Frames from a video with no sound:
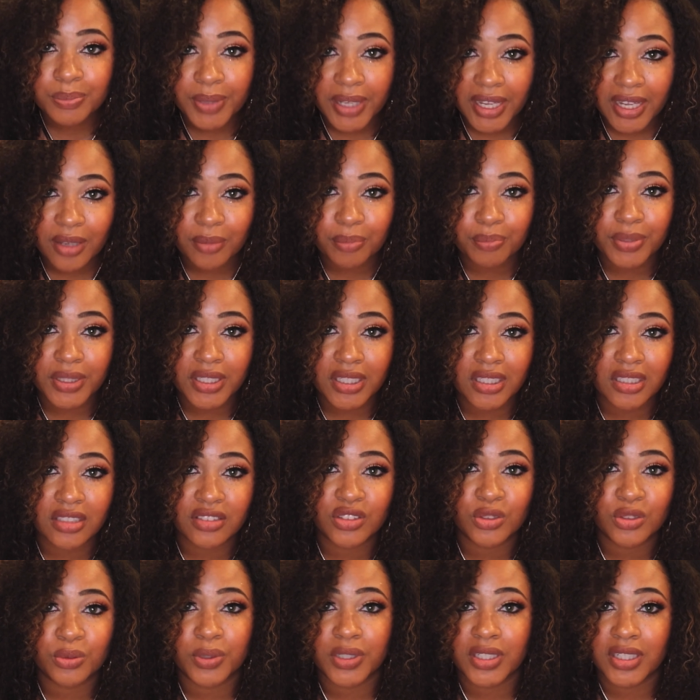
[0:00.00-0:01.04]
pet
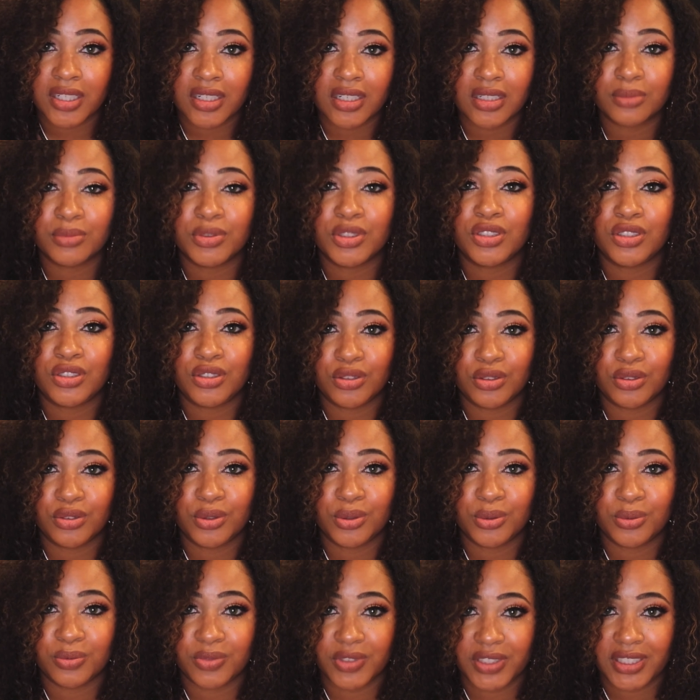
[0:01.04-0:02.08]
peeves when it comes to
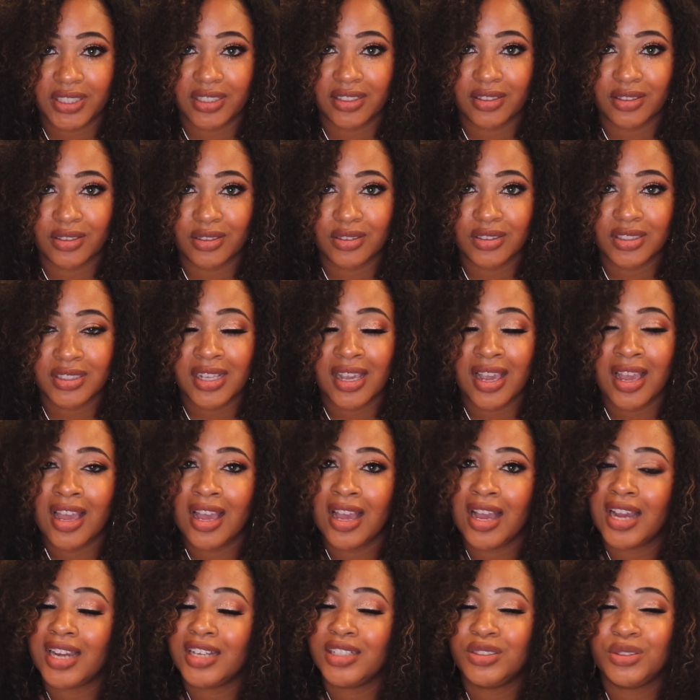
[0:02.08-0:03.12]
YouTube videos.
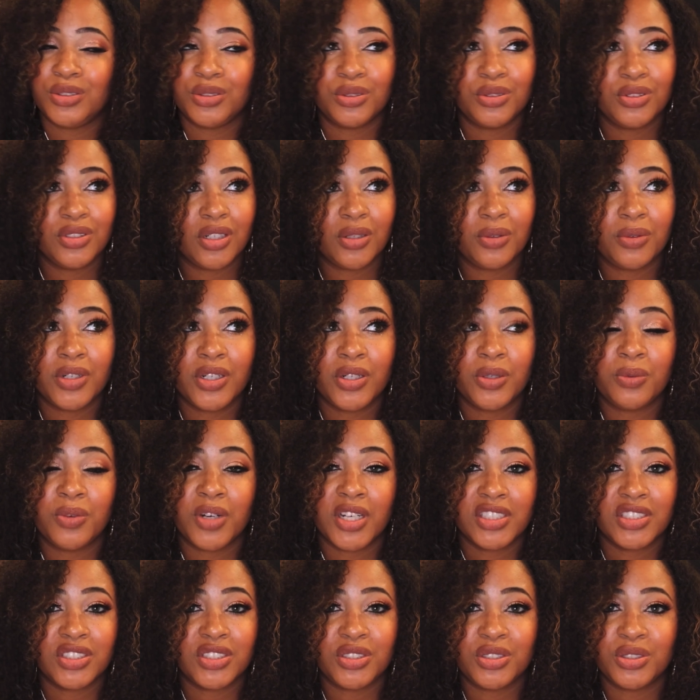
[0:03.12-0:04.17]
I do not want to
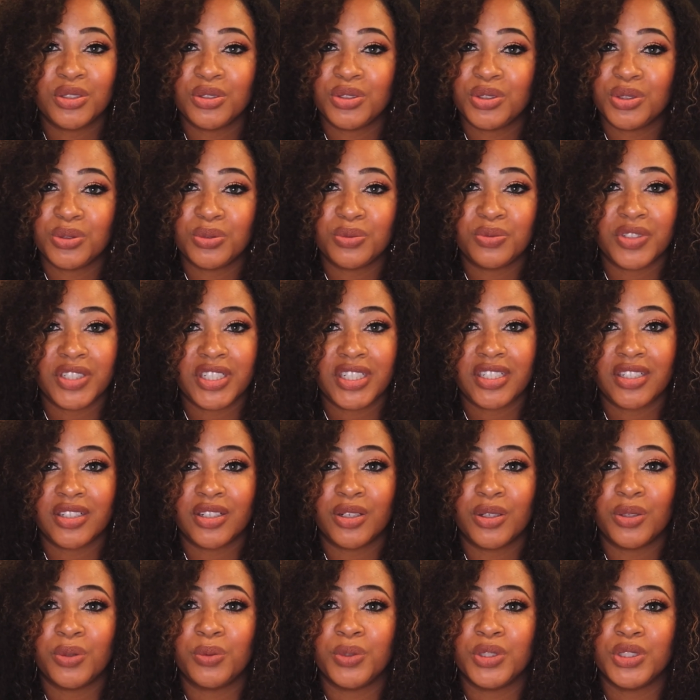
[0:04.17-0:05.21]
watch a YouTube
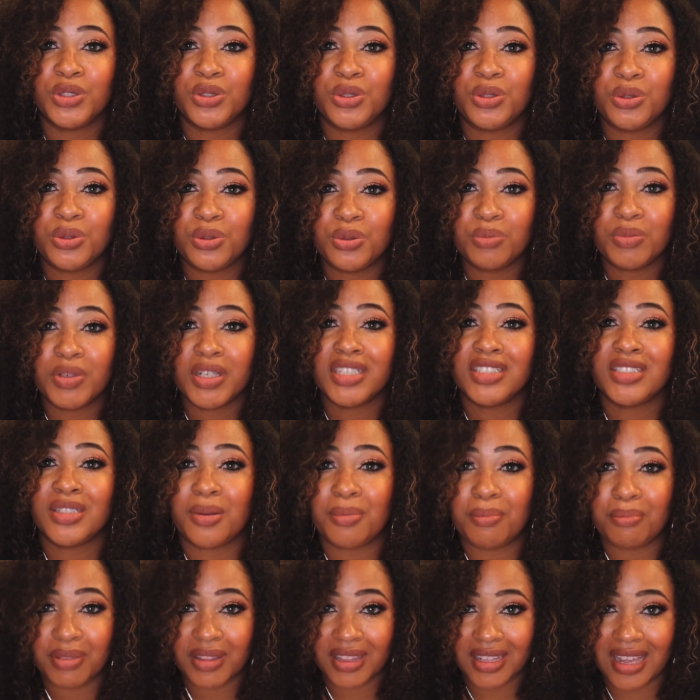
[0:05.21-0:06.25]
video with too much
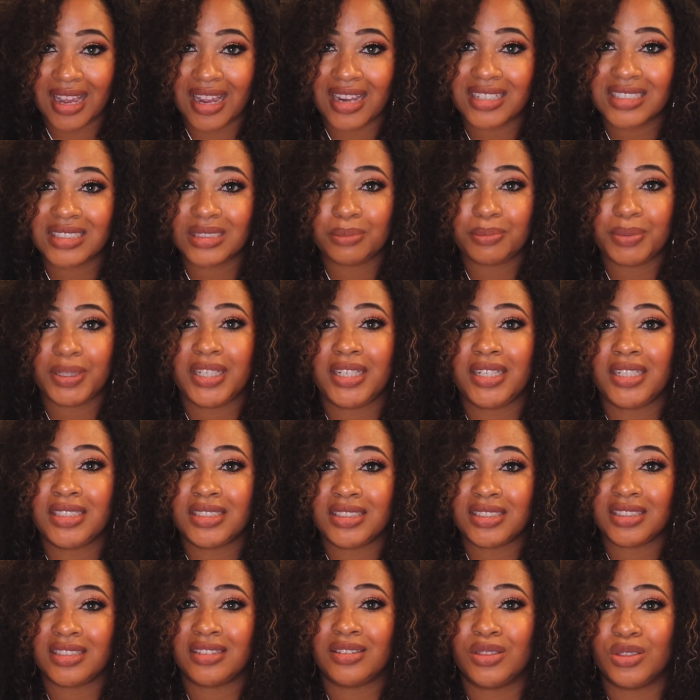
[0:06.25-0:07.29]
black space,
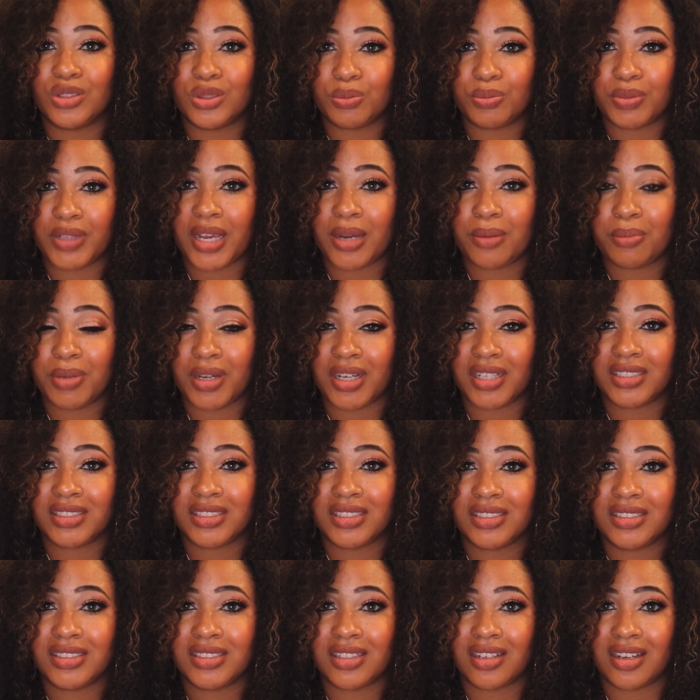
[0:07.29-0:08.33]
those black
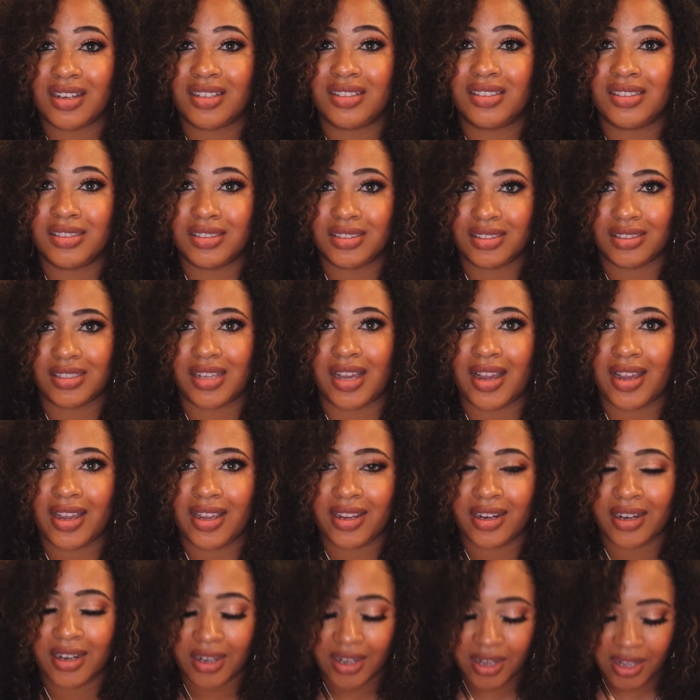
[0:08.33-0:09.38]
boxes on the
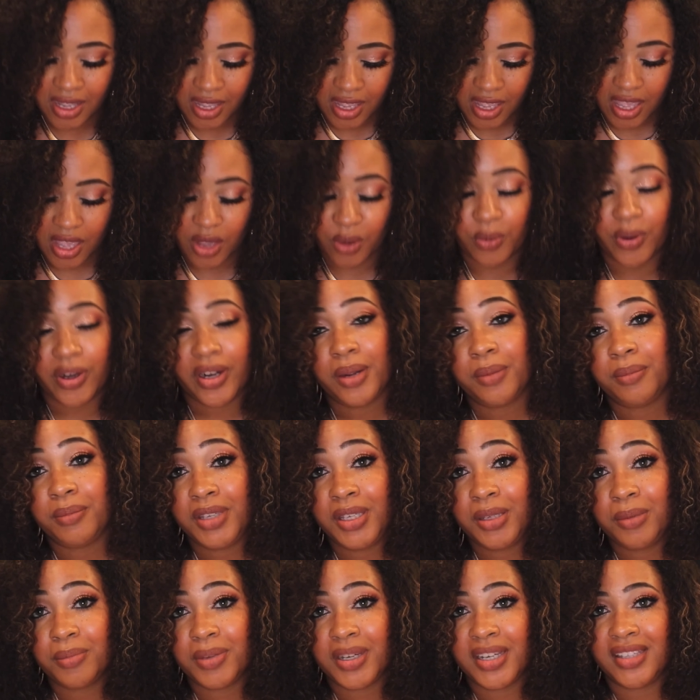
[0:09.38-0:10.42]
side. And what I
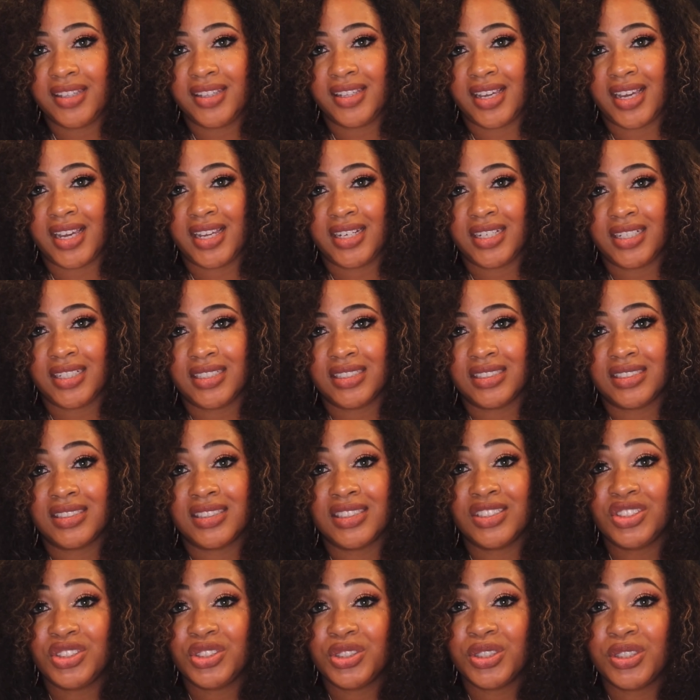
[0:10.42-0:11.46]
mean by that is,
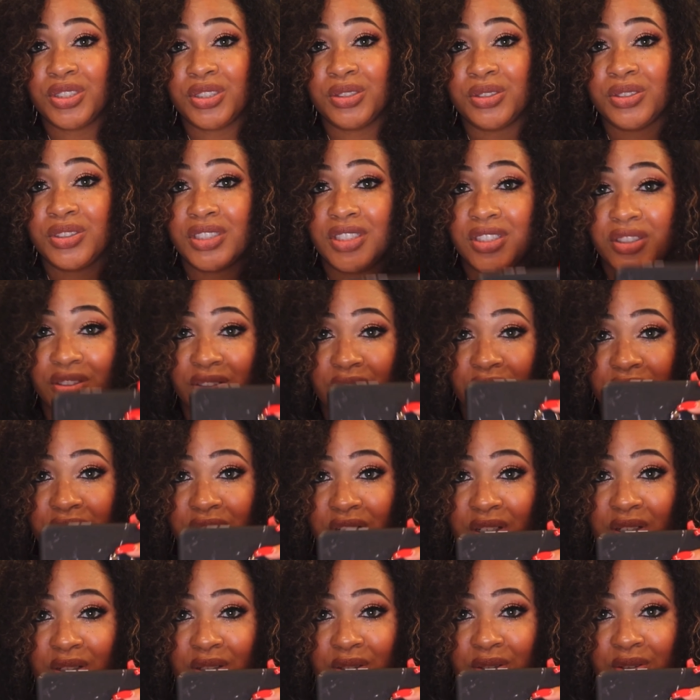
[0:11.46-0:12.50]
since you're using your
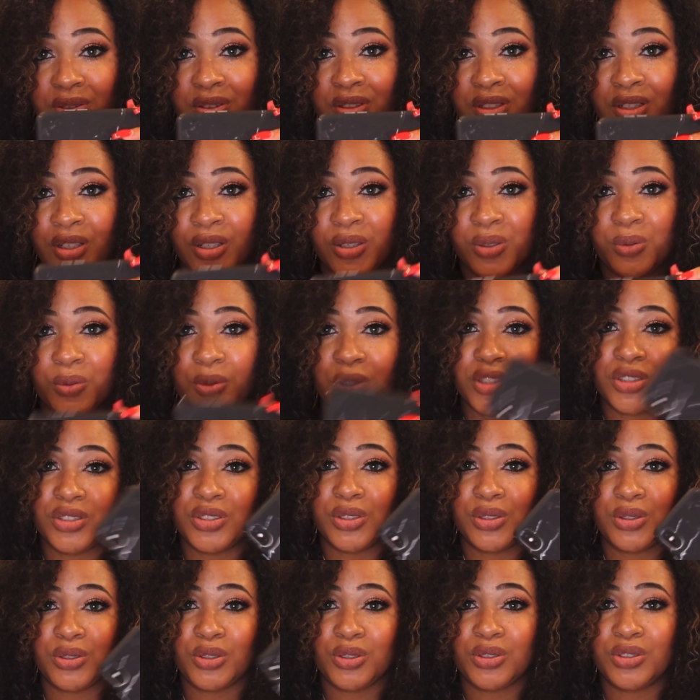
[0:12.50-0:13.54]
phone, we're
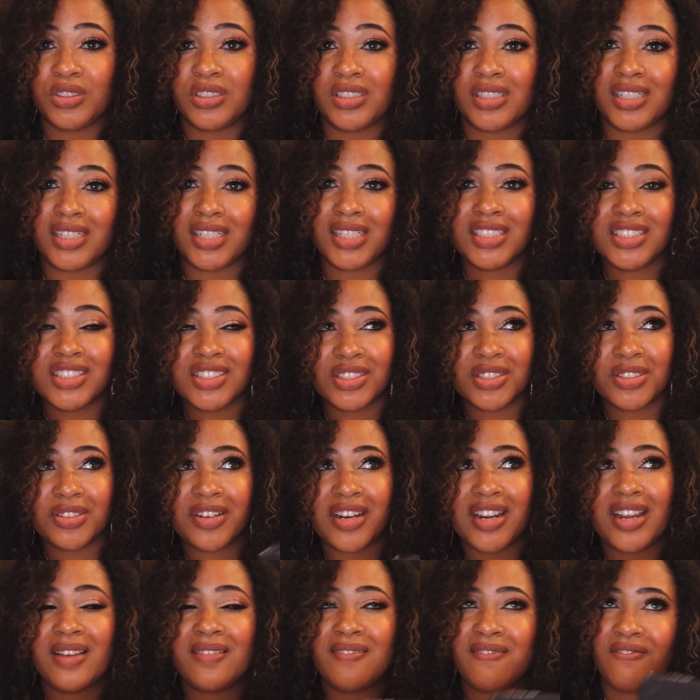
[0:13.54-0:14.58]
so used to
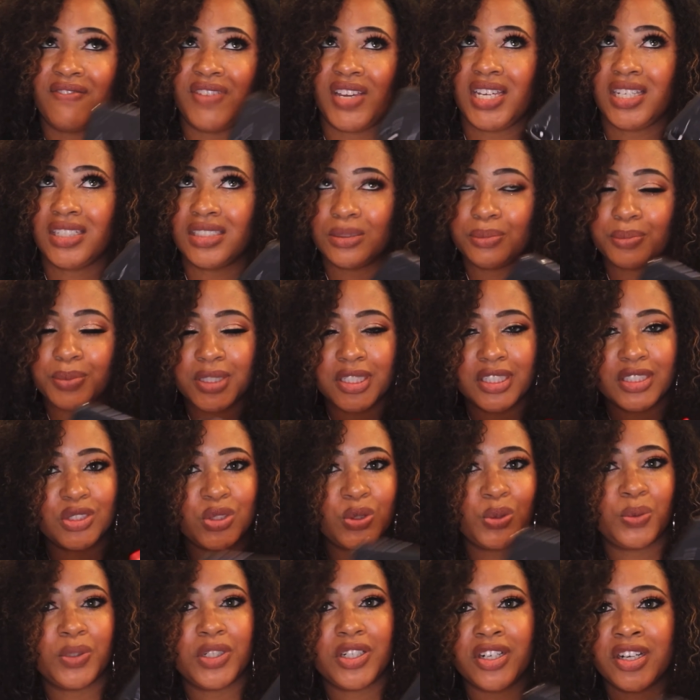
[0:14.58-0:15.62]
Instagram, Facebook,
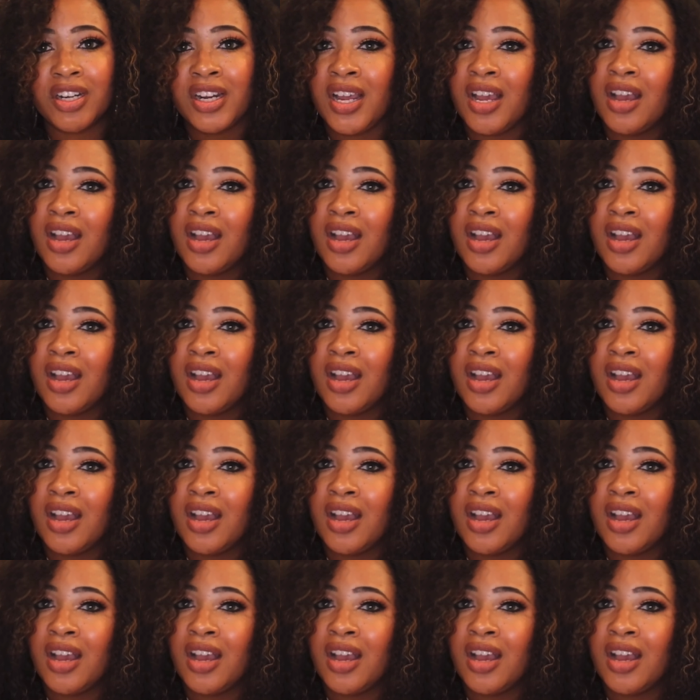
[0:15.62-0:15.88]
Twitter,